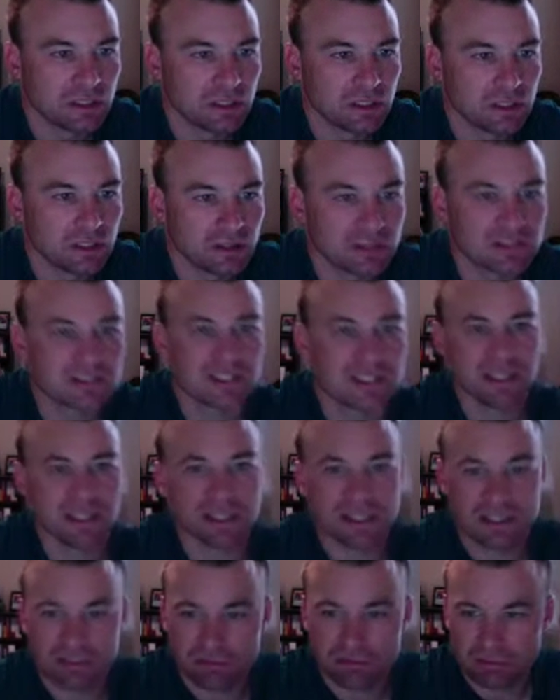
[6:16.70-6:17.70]
It looks like
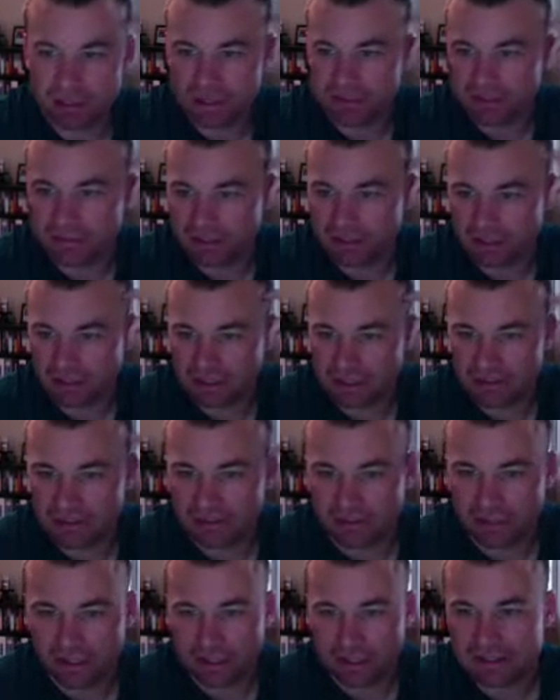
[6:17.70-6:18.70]
it is ready for
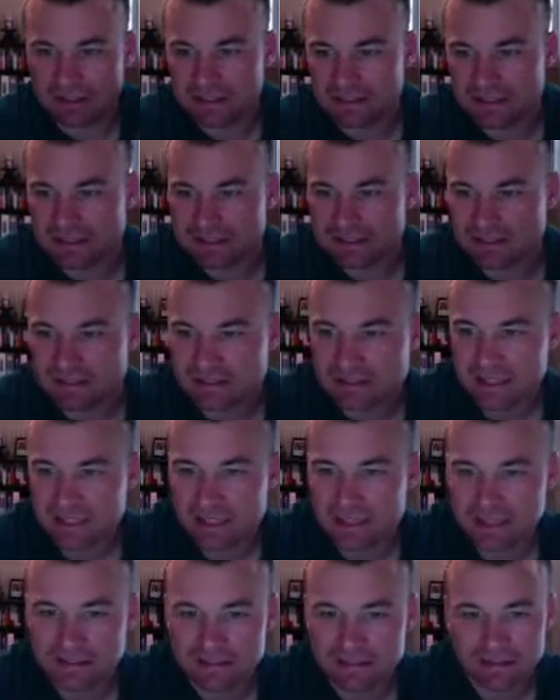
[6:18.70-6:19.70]
delivery because it doesn't
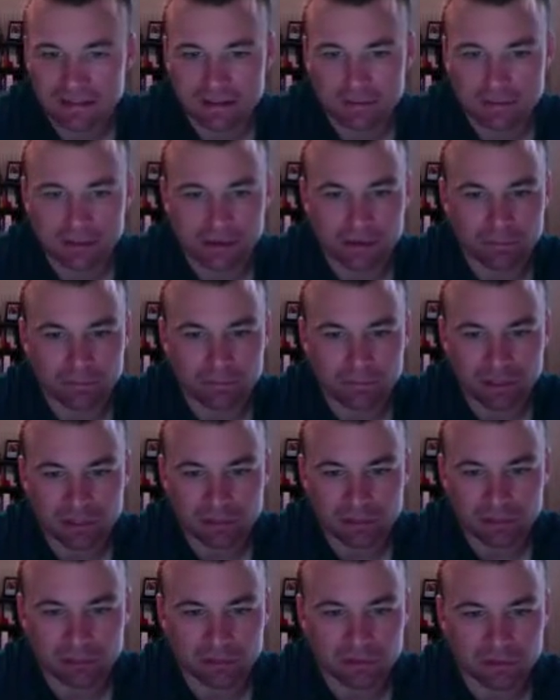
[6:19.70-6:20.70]
say anything about
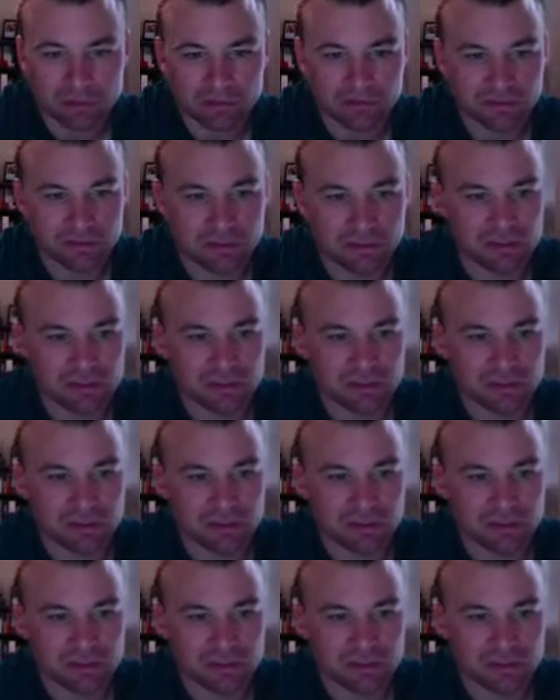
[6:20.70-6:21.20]
being built in the future.